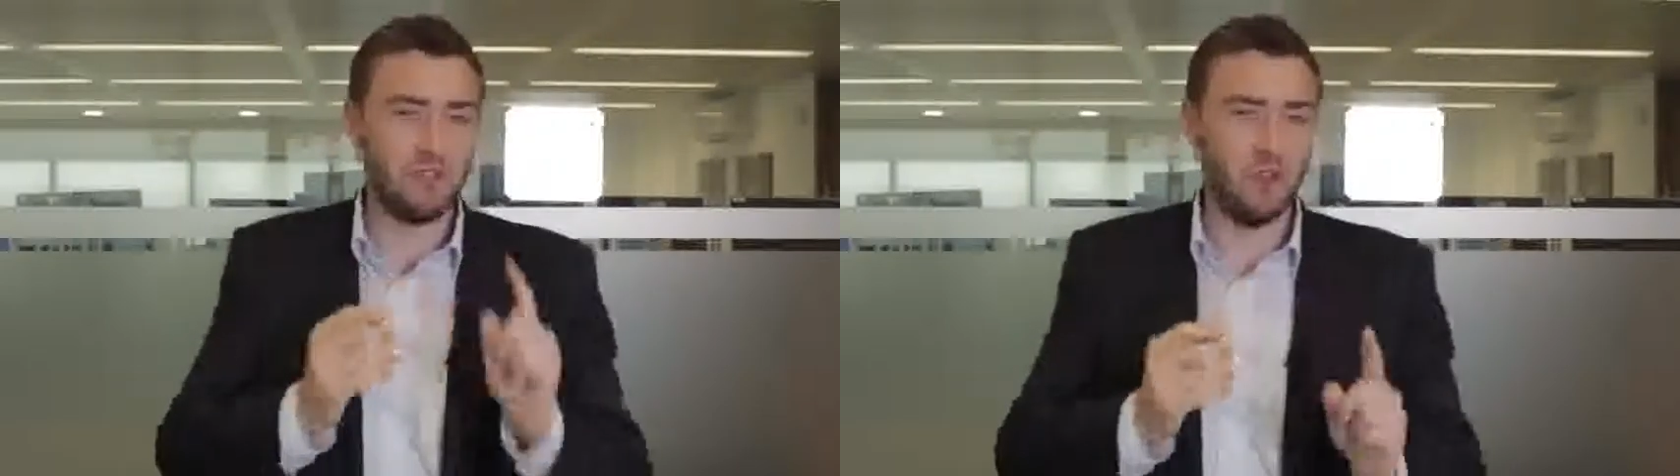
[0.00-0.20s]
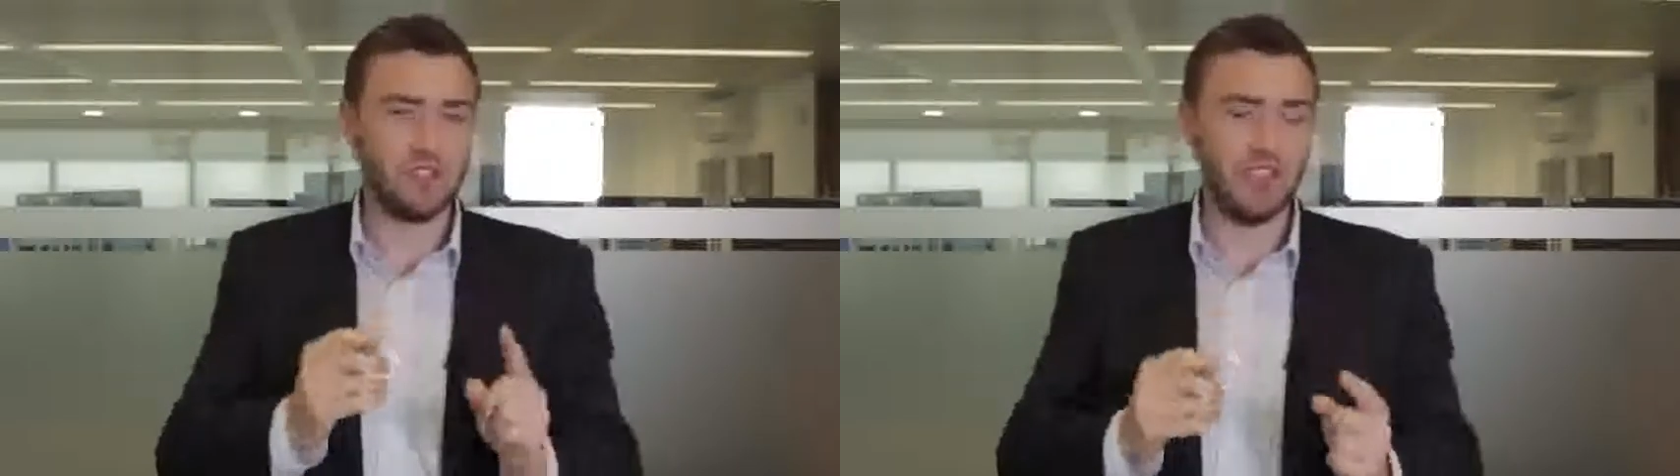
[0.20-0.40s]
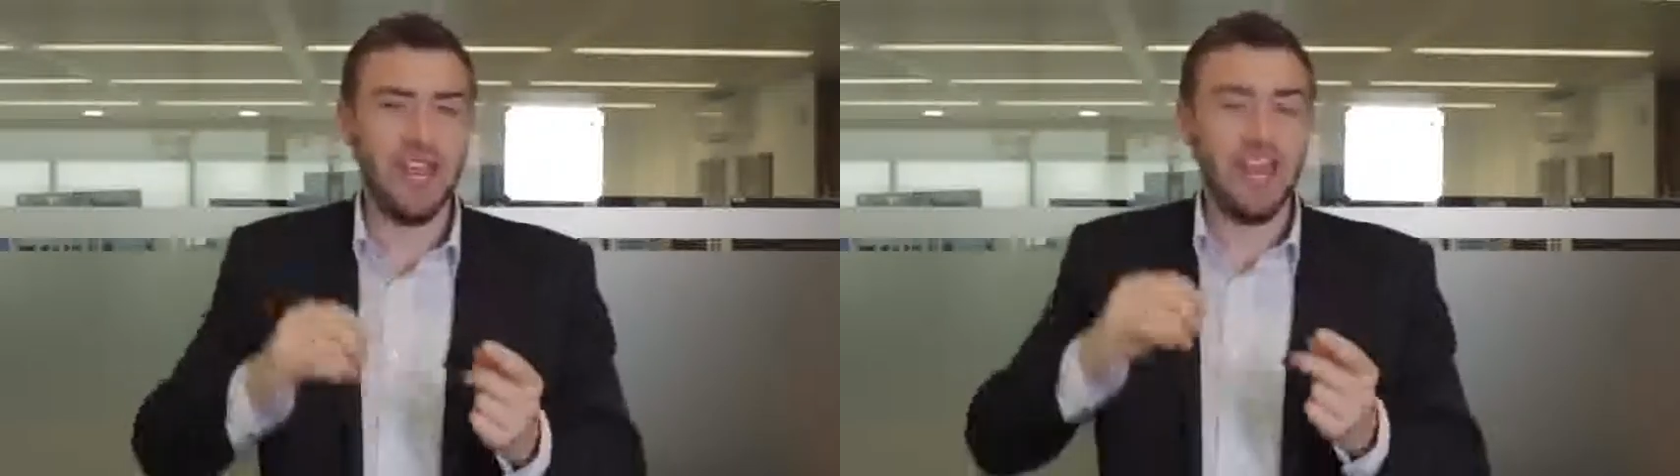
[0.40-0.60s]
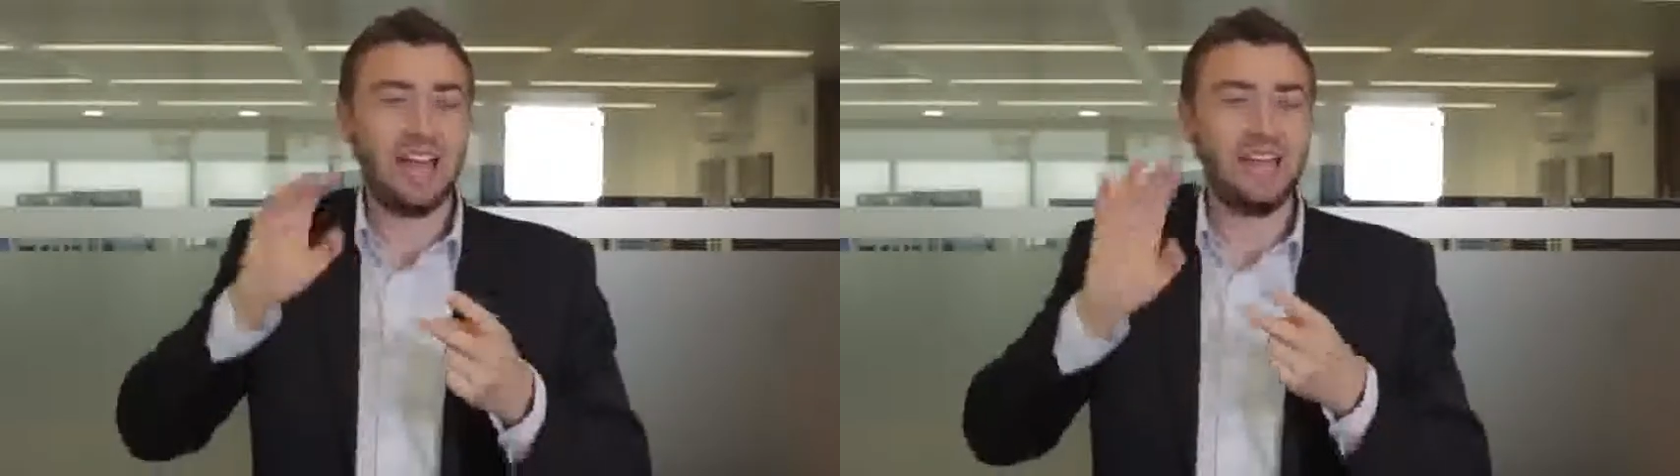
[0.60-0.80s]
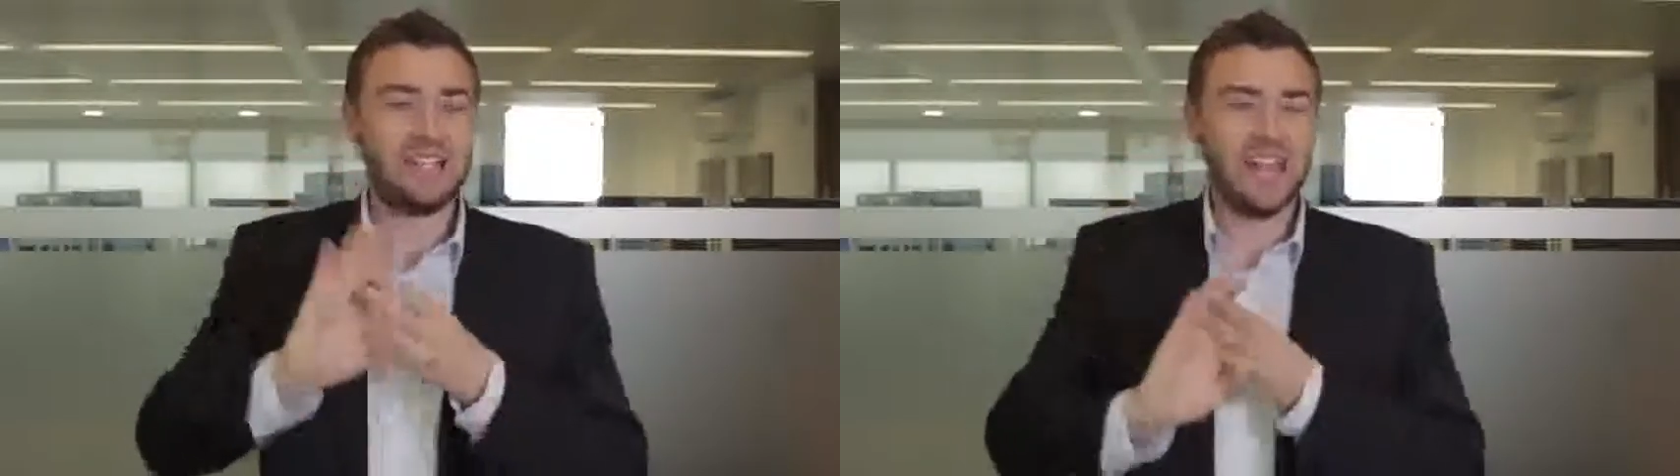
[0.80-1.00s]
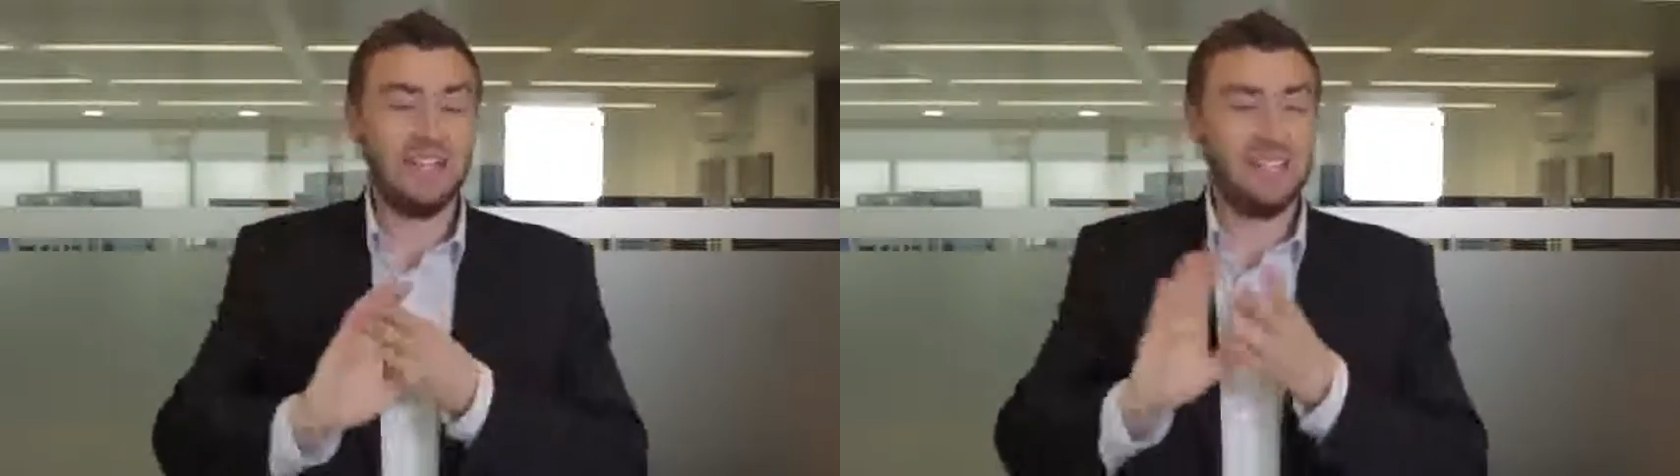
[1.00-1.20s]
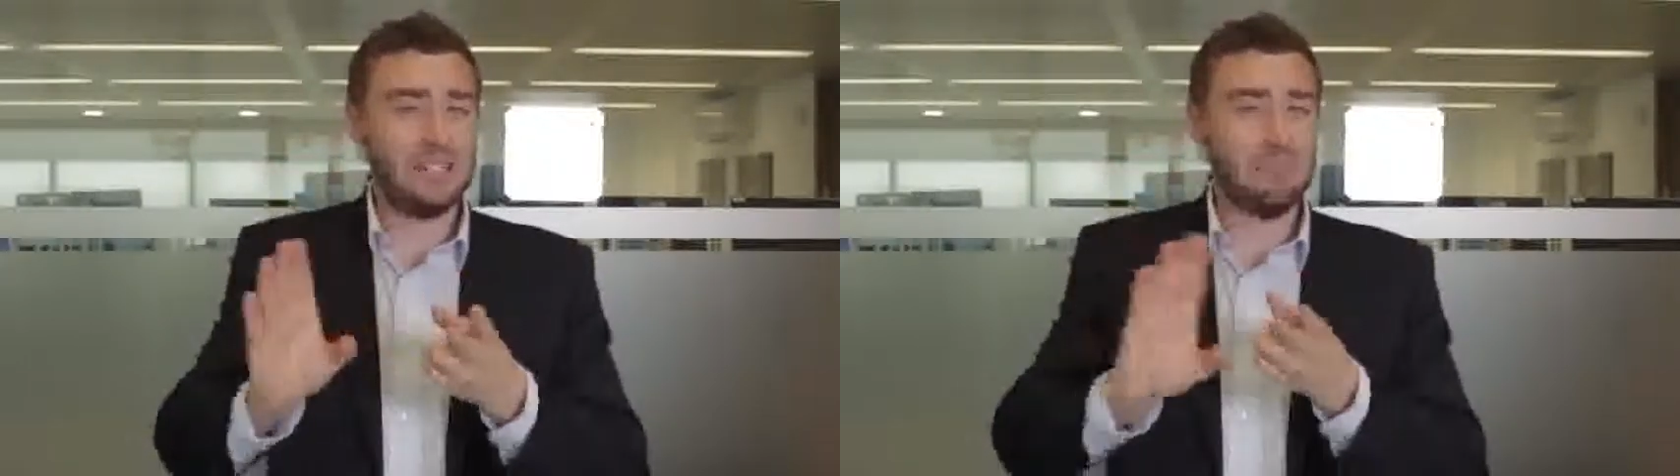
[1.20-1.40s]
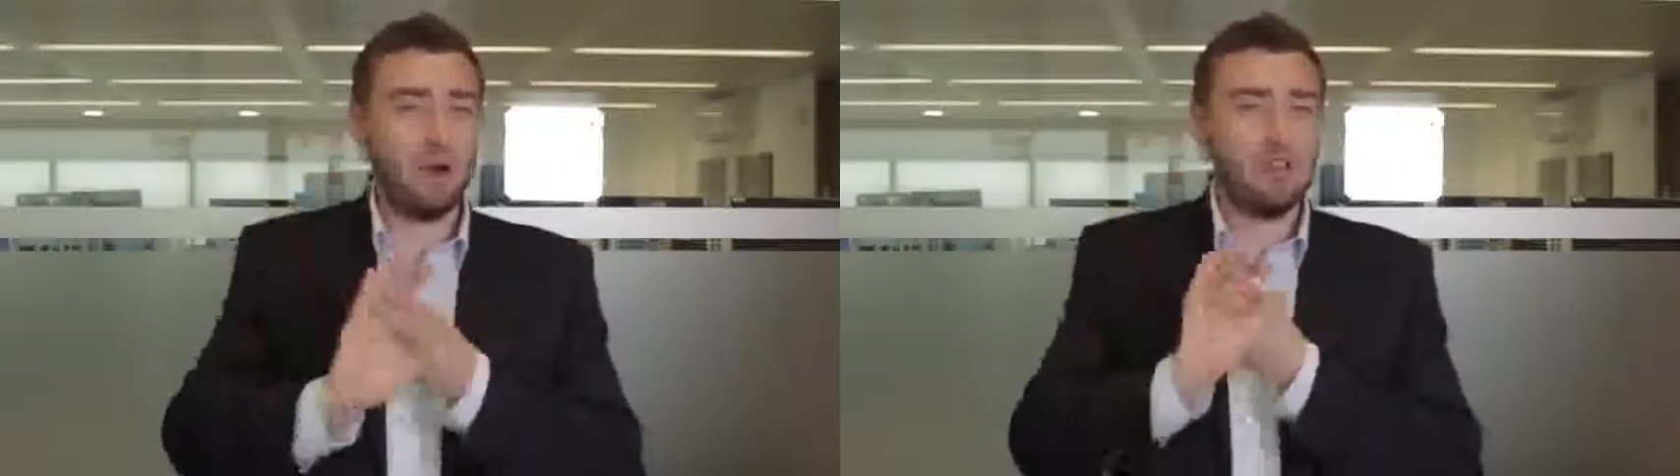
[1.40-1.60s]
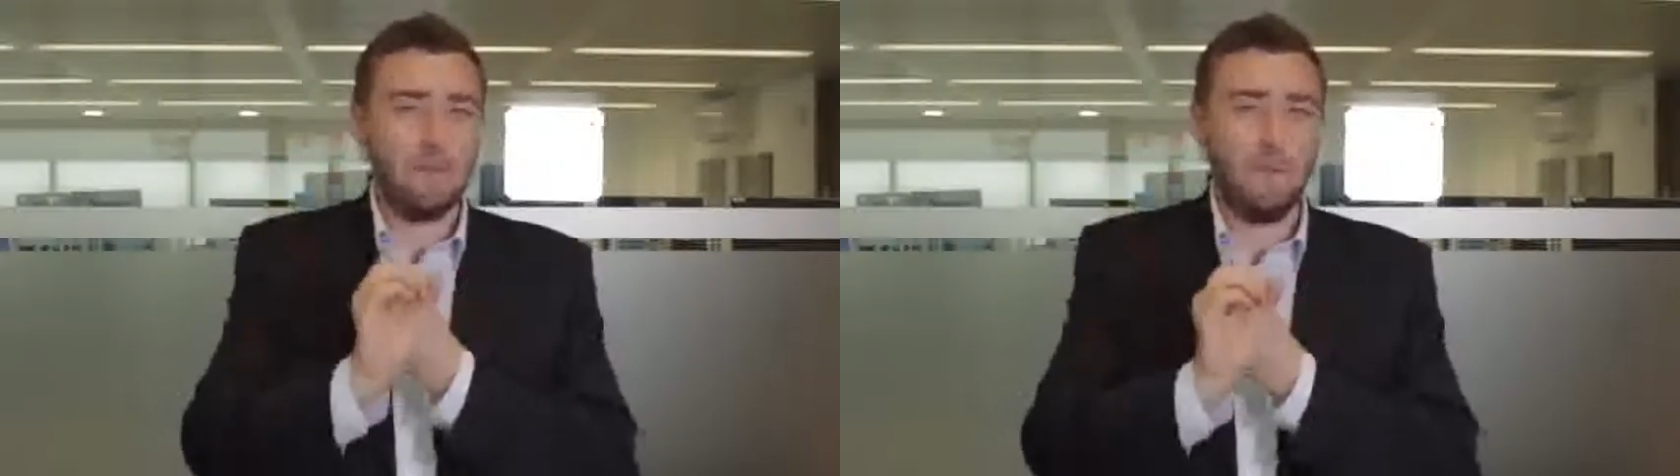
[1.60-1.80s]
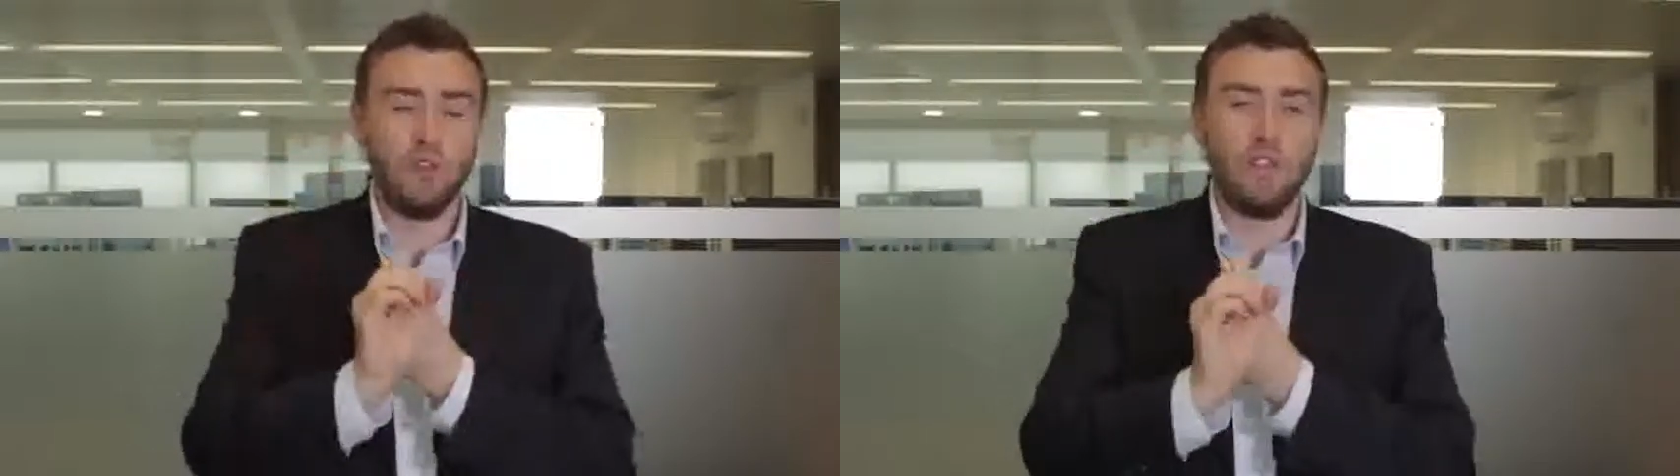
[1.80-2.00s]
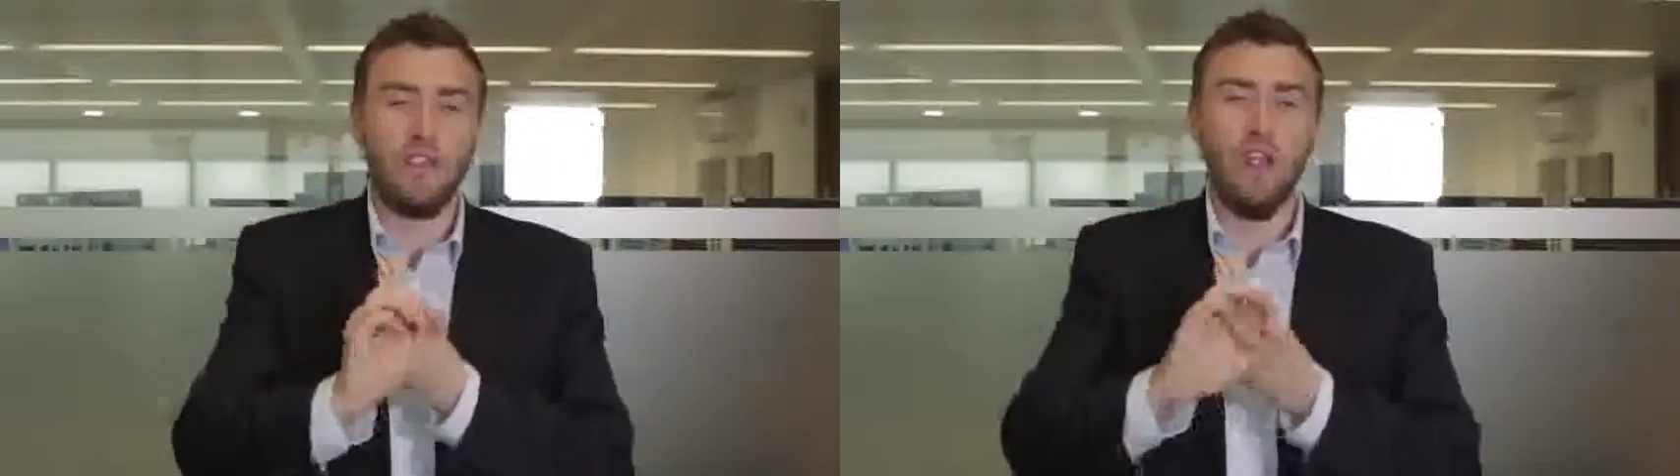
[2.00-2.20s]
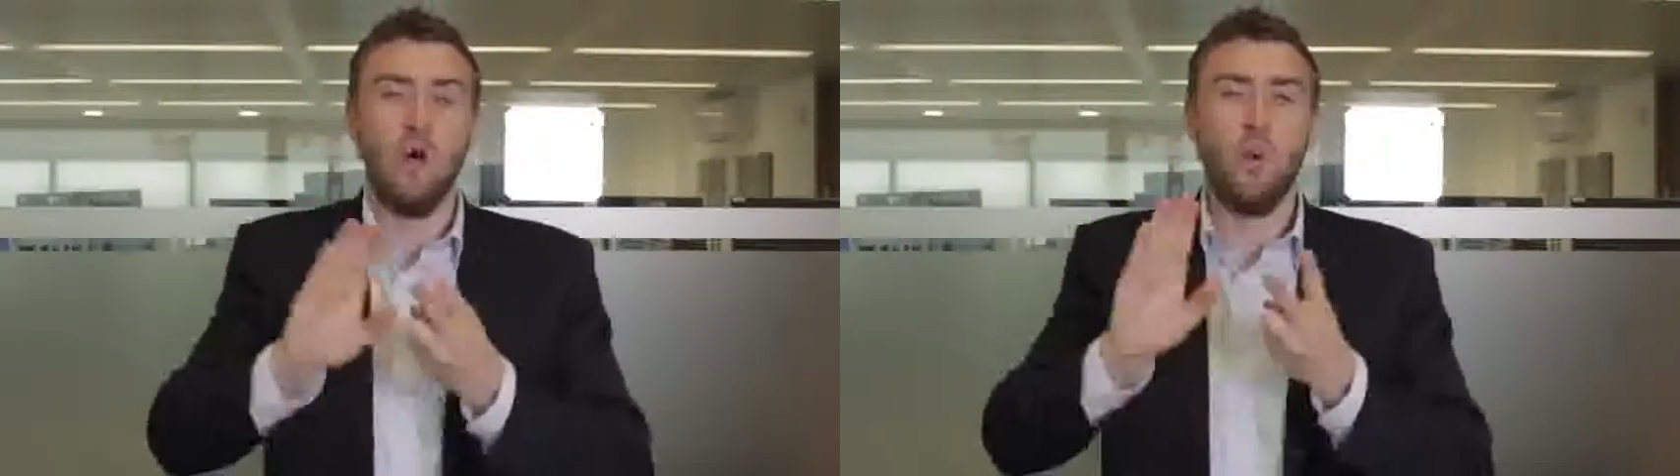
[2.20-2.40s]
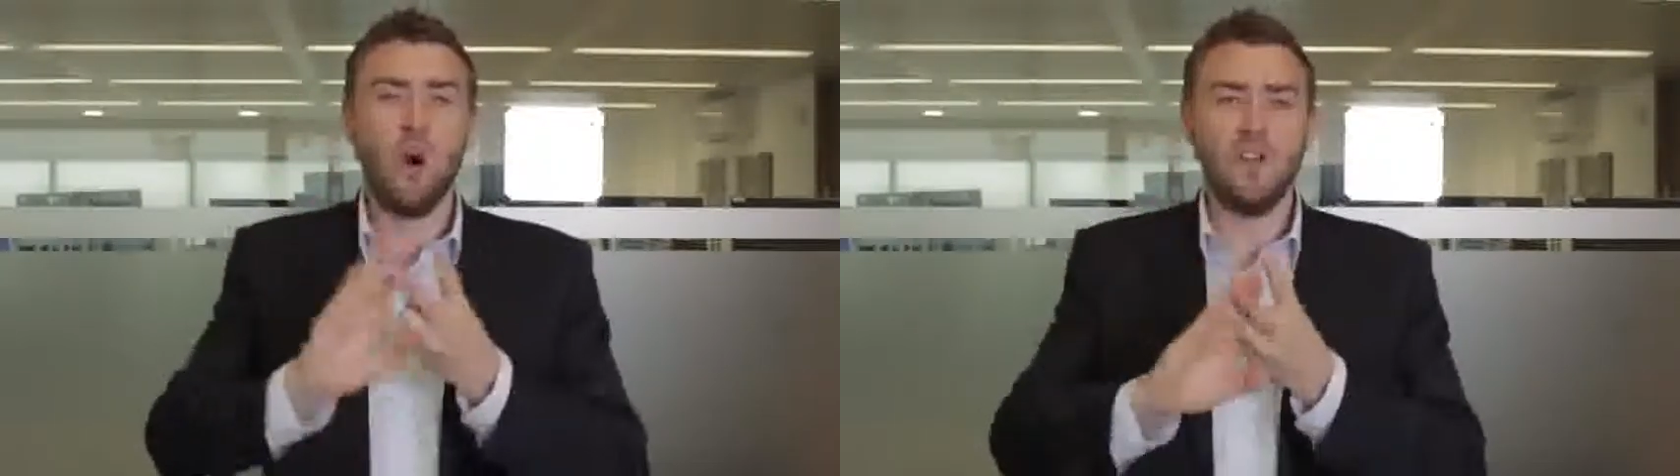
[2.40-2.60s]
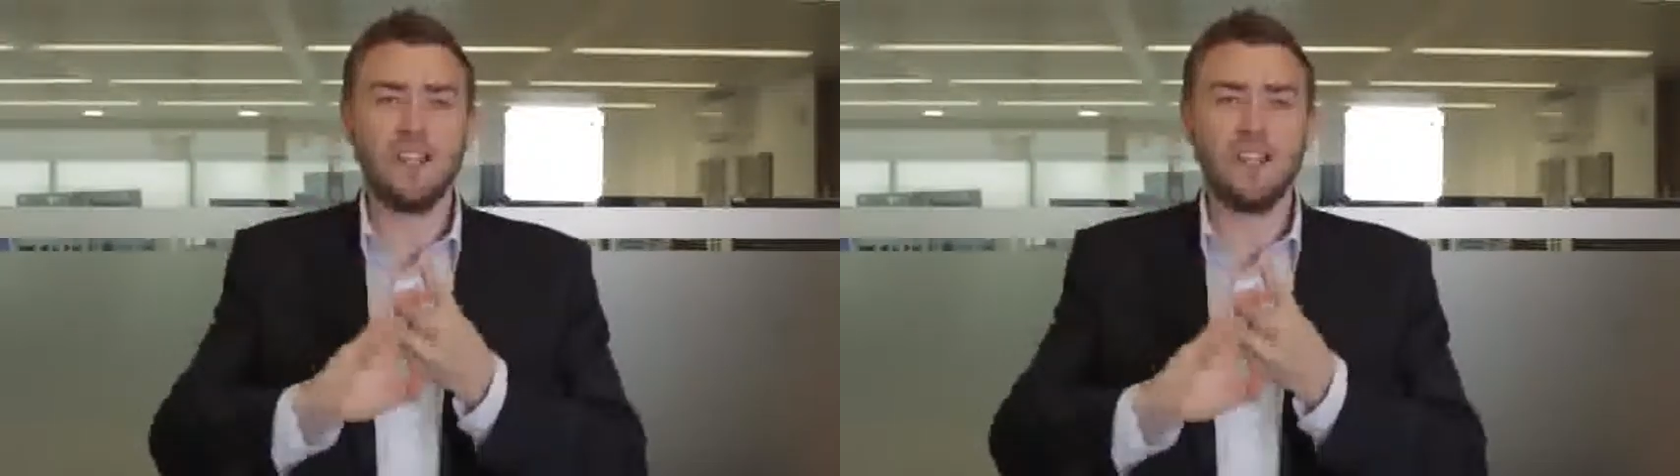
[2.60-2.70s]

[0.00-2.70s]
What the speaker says: That's the first thing. And then secondly, this is the most important thing,